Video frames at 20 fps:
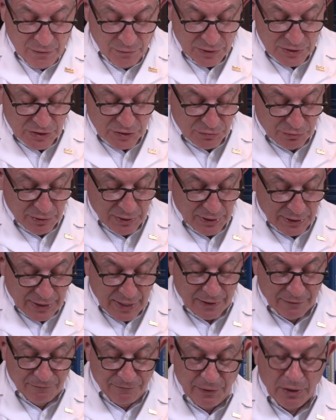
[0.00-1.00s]
which is really
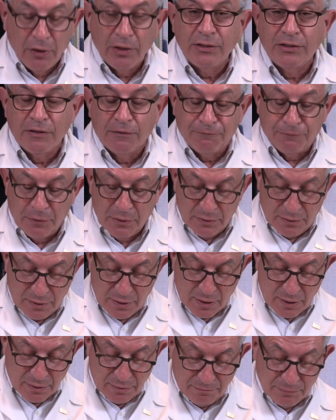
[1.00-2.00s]
kind of very different,
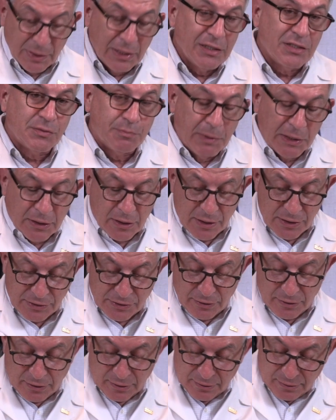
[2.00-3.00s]
uh, but it's
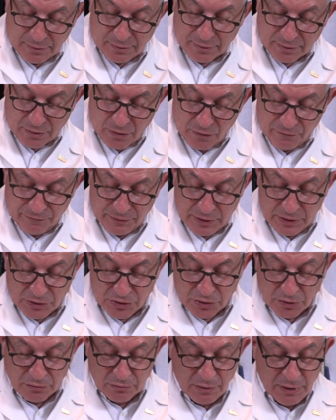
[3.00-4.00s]
because of the, the COVID
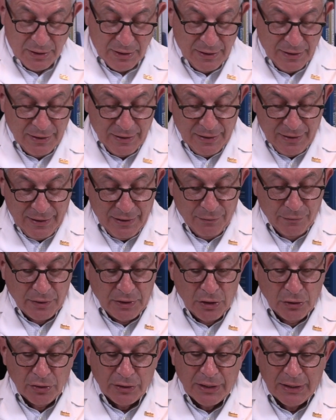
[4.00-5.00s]
issue.
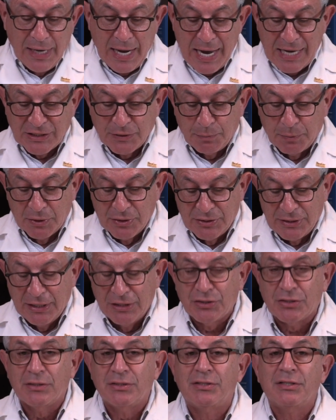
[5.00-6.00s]
When you look at
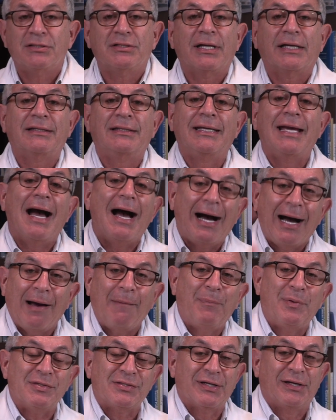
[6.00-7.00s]
hospitalizations, it's like the
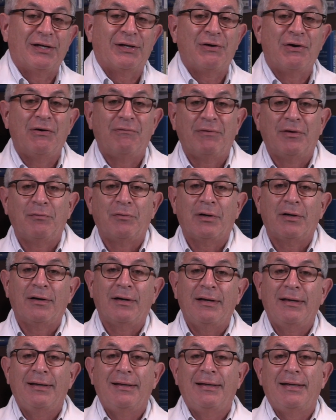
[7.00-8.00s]
opposite of COVID,
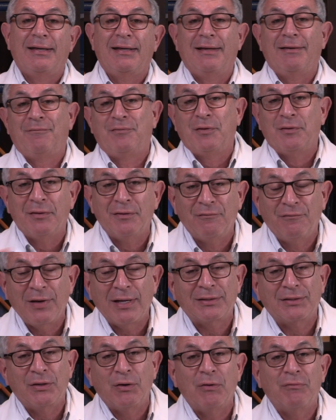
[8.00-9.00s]
where if you're
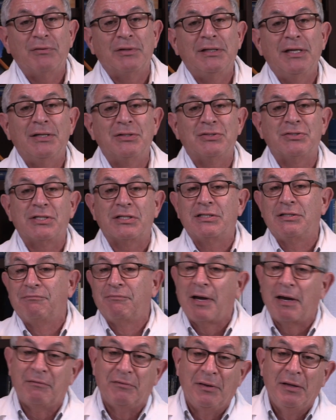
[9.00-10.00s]
infected over the age of
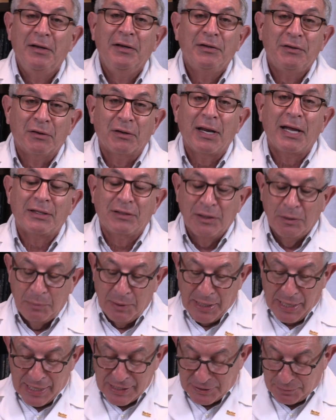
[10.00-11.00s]
65, you're likely to
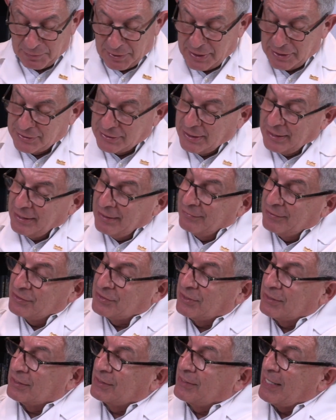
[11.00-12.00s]
be hospitalized. This
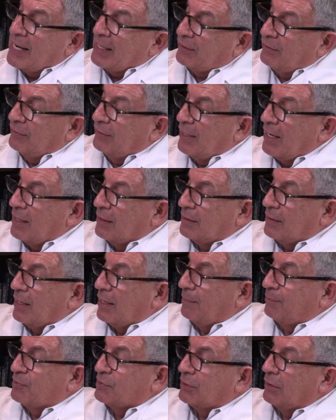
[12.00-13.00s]
is exactly the
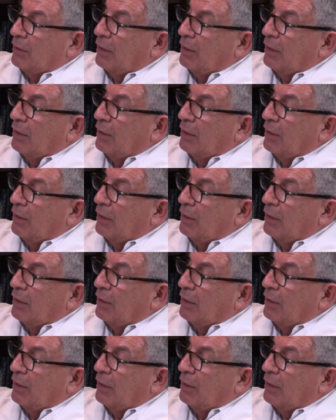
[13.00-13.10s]
opposite.